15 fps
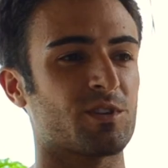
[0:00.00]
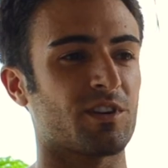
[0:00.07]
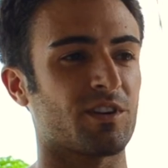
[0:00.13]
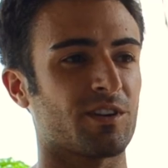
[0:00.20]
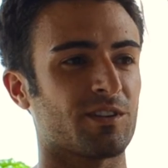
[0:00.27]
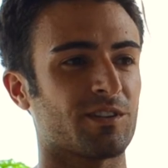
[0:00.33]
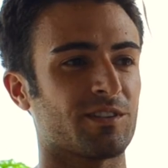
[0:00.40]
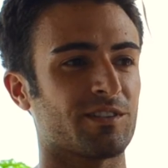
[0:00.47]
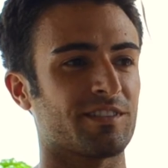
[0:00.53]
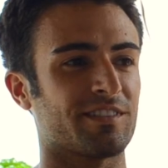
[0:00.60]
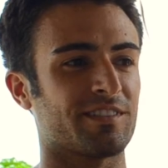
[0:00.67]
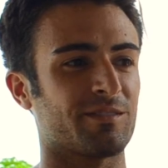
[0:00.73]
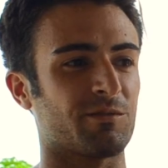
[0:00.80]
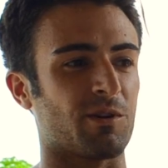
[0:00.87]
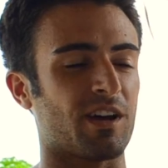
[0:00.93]
so
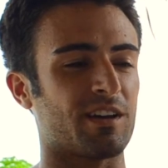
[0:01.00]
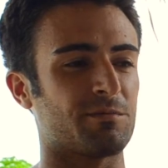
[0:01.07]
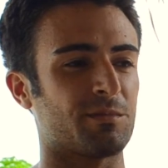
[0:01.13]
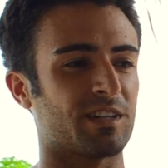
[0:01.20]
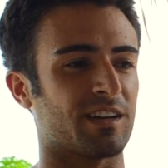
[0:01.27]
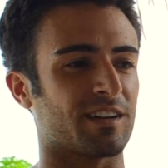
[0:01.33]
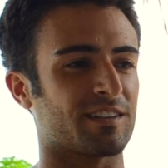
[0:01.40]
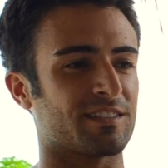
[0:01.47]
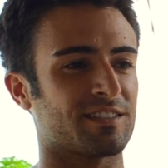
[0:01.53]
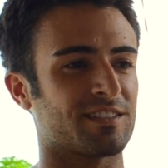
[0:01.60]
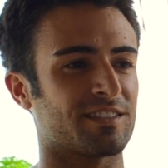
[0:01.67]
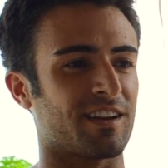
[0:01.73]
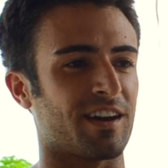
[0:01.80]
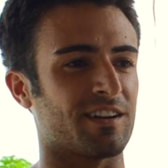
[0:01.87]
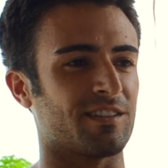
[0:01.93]
while I've been at
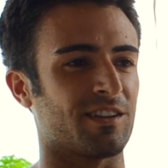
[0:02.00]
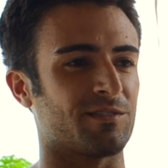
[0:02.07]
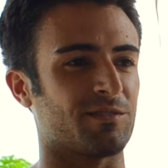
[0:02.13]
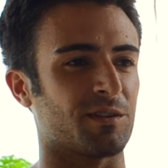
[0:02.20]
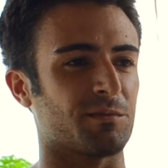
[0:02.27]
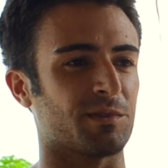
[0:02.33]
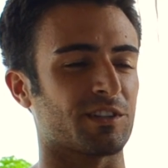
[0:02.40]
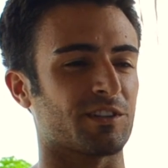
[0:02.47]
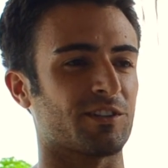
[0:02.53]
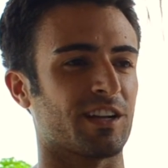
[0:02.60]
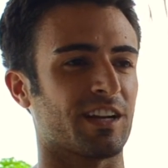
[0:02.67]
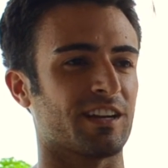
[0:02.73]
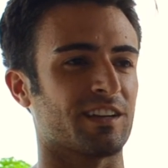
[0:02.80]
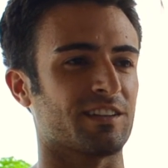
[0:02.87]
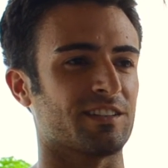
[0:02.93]
Skyloft, I've been
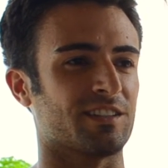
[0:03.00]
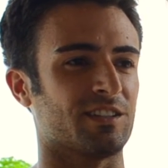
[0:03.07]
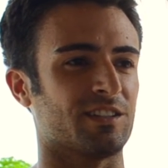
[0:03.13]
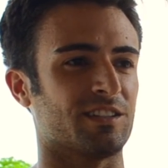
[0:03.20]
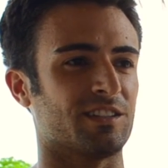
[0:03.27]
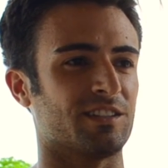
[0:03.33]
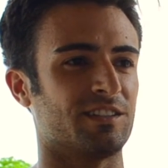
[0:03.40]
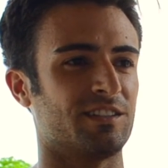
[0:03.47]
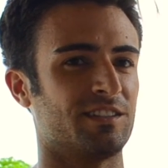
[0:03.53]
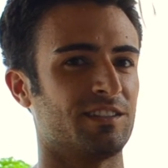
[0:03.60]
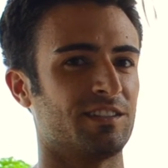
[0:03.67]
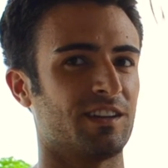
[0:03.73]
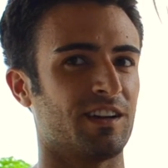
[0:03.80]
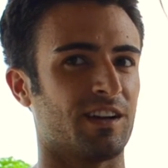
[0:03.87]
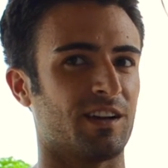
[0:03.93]
creating a little
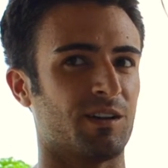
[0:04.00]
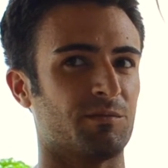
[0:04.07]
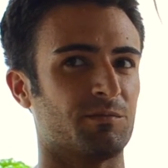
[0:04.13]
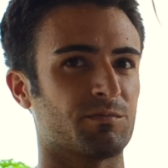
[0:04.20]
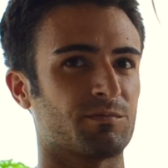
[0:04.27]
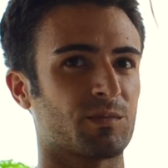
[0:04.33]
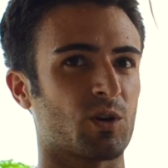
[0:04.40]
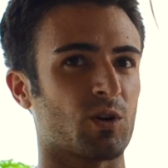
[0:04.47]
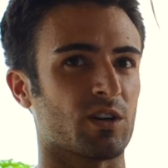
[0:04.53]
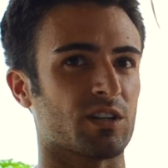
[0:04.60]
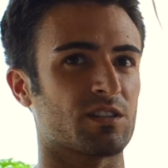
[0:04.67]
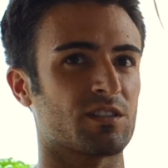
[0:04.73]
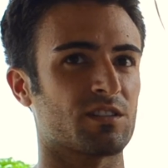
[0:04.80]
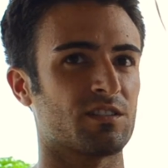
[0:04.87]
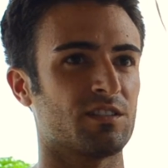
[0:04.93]
um,
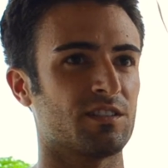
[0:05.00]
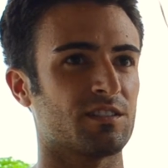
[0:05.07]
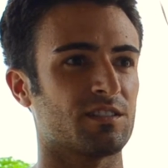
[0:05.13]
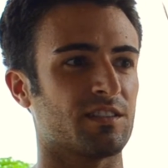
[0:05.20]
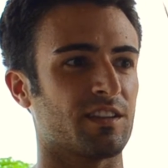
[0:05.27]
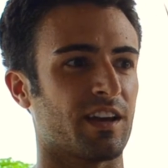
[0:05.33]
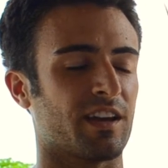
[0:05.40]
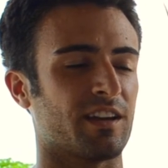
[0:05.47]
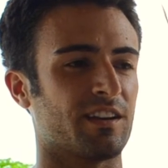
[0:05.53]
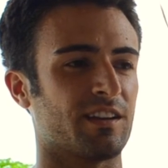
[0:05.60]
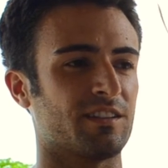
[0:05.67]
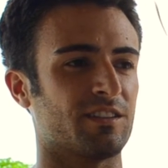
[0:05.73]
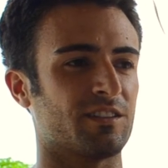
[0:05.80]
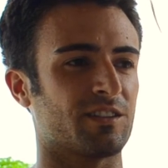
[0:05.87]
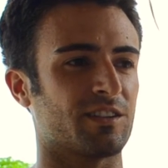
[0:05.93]
course that
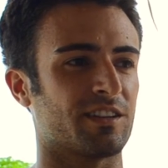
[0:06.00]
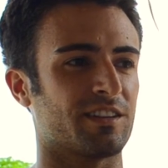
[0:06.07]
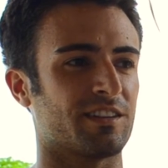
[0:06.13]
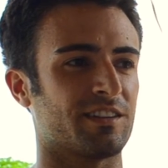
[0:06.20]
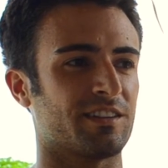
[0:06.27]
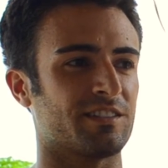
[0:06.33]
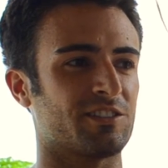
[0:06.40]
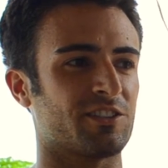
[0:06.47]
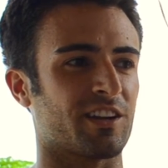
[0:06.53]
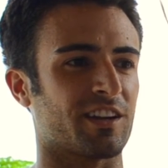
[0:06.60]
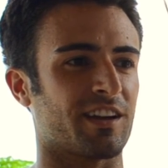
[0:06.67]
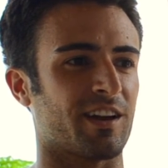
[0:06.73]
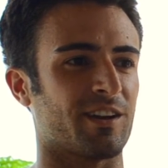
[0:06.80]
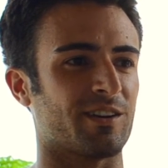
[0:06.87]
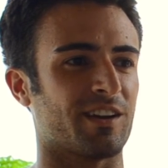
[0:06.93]
you can
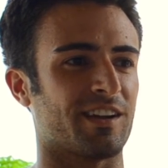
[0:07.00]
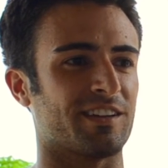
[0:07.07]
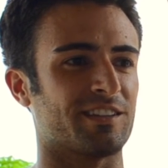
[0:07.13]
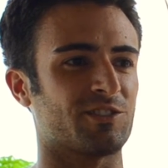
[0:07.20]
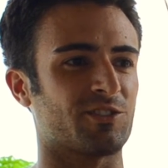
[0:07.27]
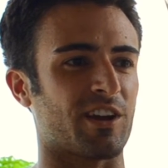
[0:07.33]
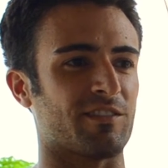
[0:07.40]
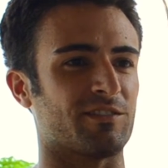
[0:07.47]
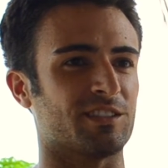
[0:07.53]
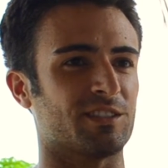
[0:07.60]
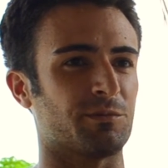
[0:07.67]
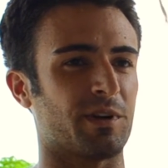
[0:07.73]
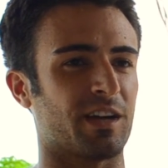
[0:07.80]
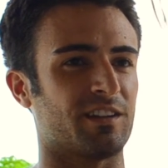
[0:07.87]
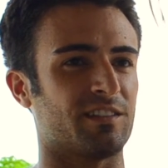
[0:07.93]
check out uh,
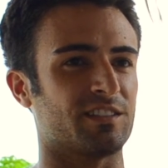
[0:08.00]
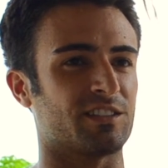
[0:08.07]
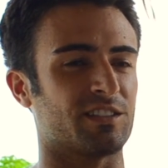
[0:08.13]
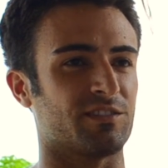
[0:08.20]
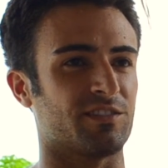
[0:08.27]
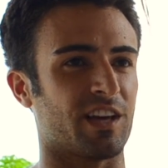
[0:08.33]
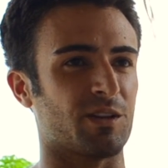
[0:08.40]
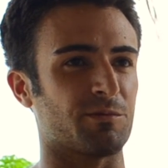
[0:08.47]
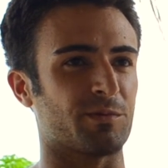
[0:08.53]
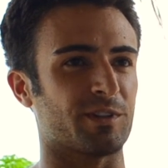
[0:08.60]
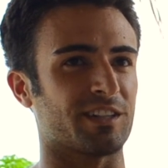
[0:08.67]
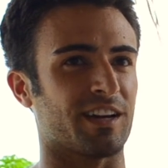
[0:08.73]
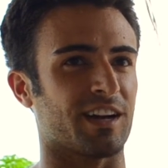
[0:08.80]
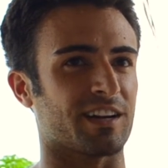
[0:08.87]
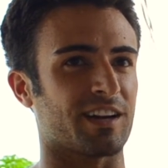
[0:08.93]

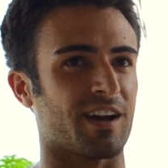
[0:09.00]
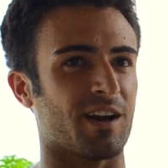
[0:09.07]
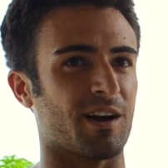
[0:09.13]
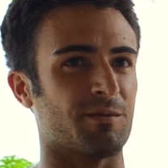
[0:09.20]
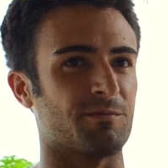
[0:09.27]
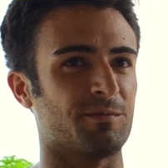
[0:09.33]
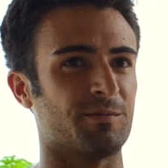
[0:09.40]
traveldeveloper.com.